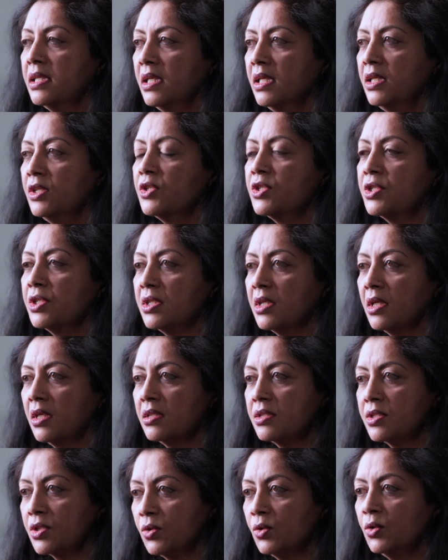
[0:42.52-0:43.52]
each
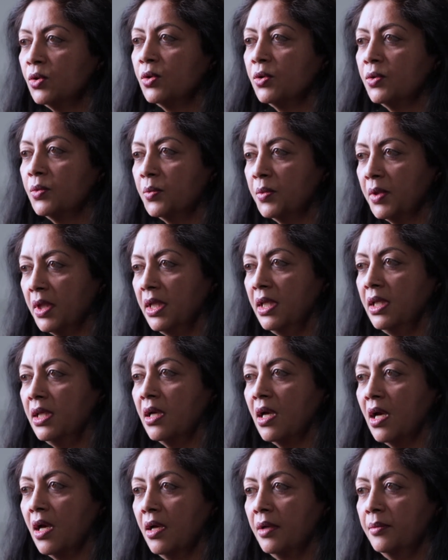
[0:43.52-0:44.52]
school
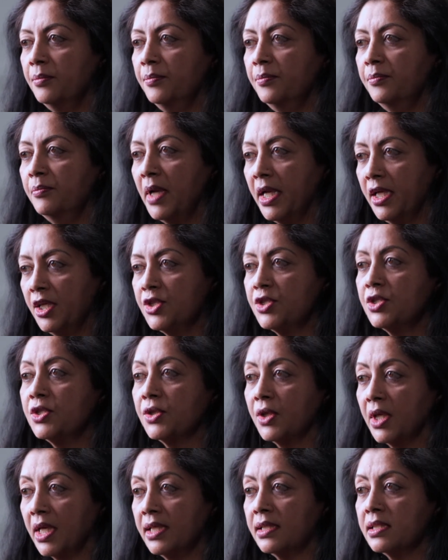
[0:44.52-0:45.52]
we managed
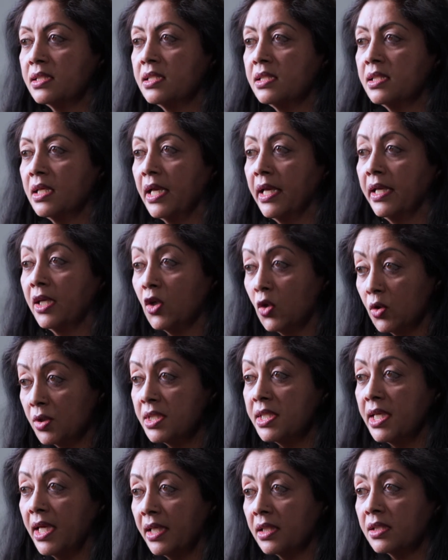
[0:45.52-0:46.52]
to get a
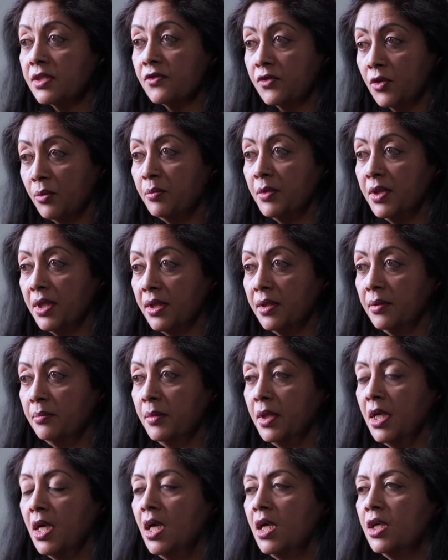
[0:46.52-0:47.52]
contact from
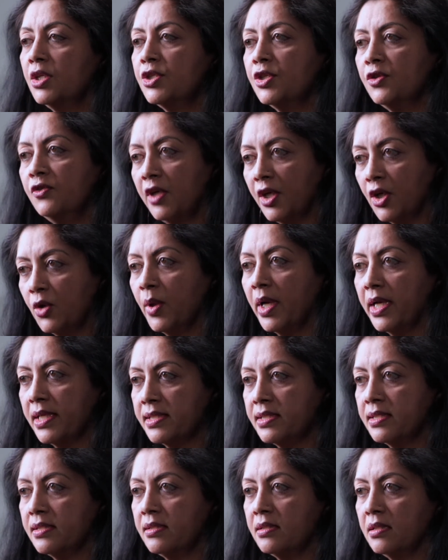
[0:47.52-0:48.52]
them to
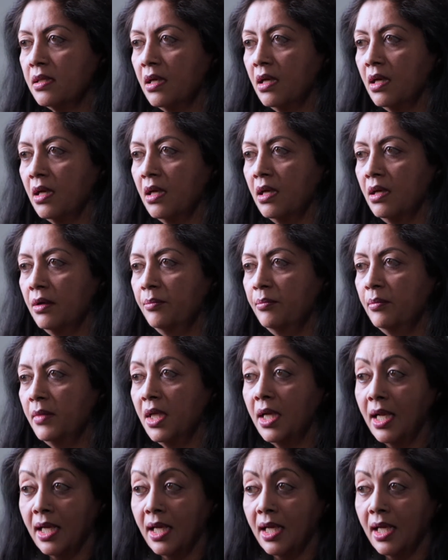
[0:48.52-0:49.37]
request an